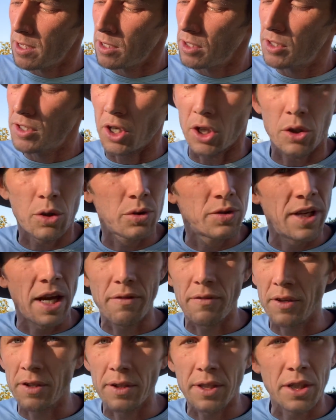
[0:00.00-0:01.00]
It's
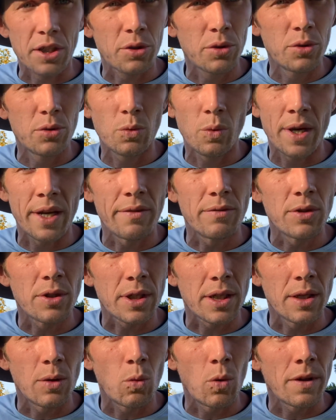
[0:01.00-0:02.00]
definitely a crude way of
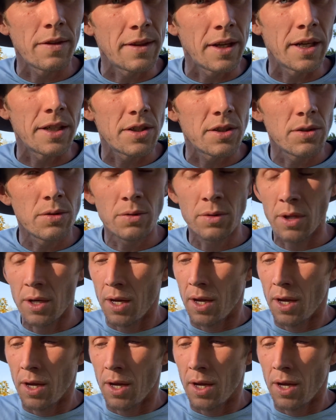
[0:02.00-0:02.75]
looking at what they do,